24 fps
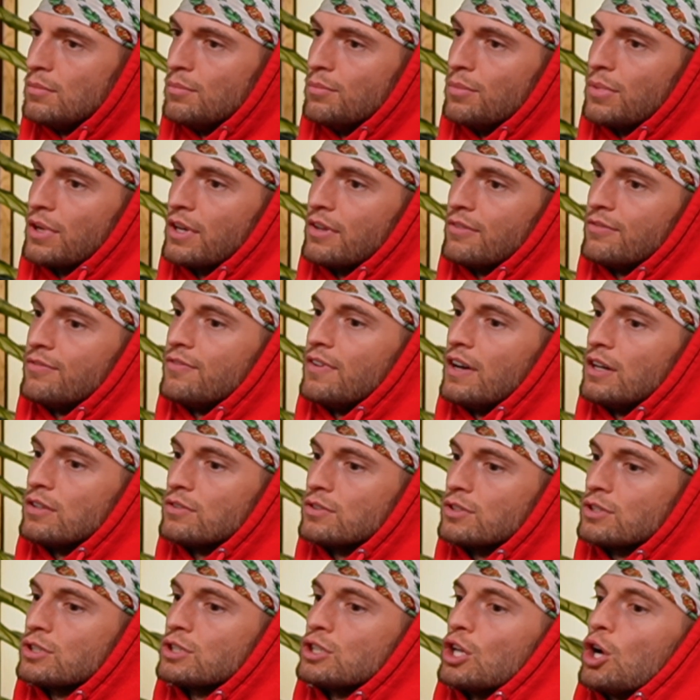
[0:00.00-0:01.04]
But it felt
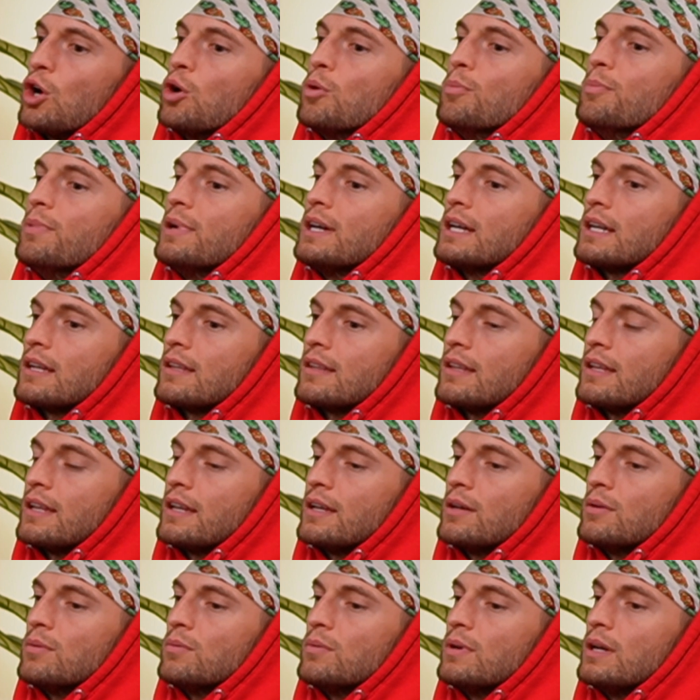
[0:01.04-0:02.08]
so big that
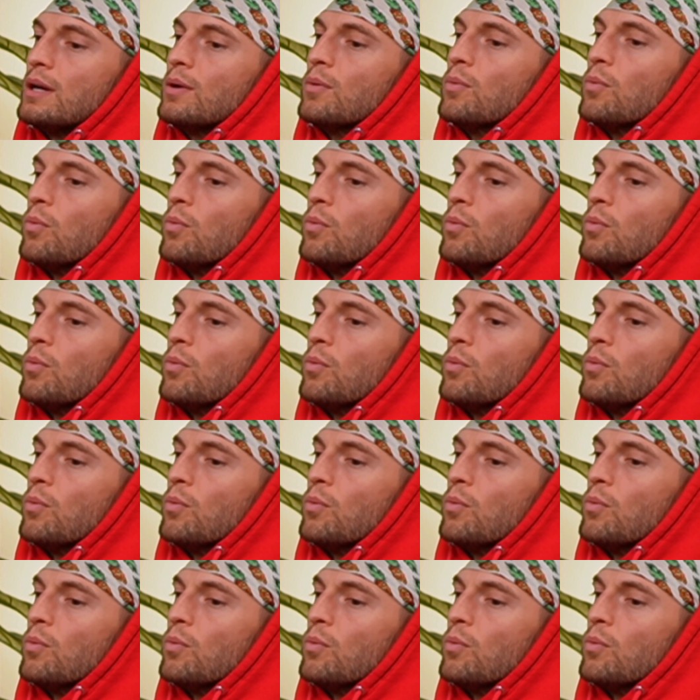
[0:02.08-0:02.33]
it